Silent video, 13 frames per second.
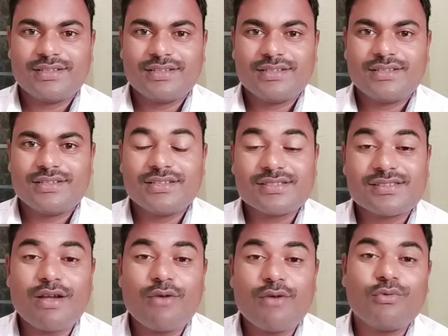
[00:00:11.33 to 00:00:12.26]
He
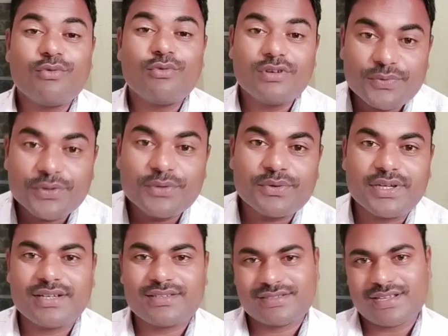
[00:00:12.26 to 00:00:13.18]
saw only few
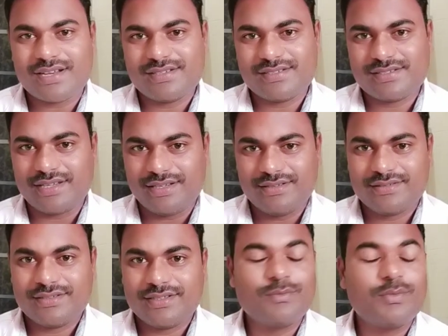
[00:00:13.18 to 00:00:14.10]
hairs on his head.
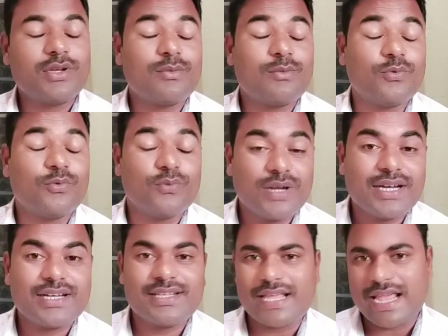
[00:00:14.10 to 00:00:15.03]
He became
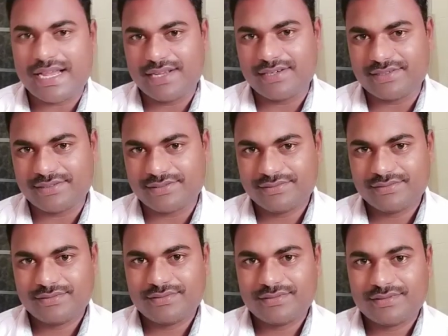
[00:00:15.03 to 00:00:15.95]
very angry
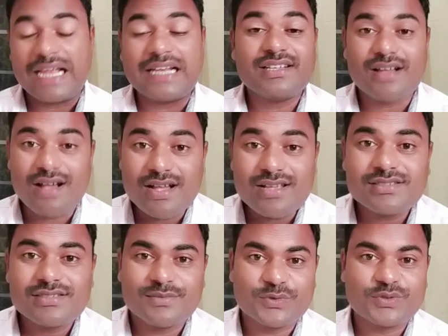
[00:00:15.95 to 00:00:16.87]
and he asked
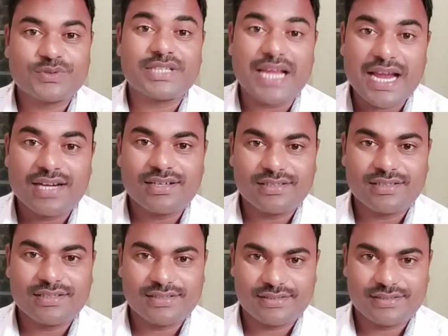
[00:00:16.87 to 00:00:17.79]
him with
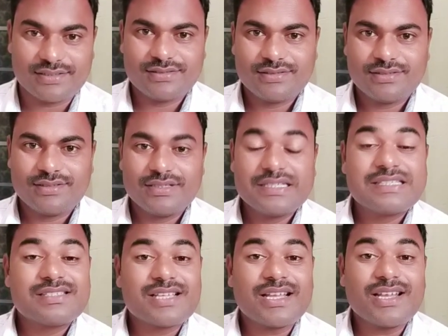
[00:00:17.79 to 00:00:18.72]
angrily,
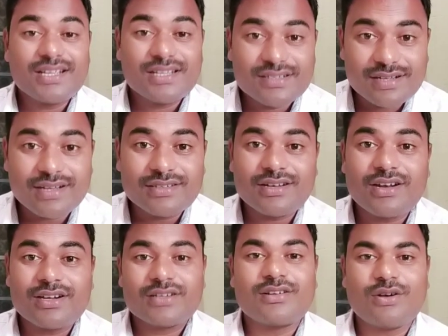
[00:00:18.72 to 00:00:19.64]
"Shall I cut
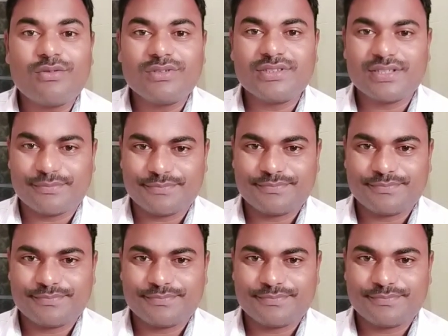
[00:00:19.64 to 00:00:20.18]
or count them?"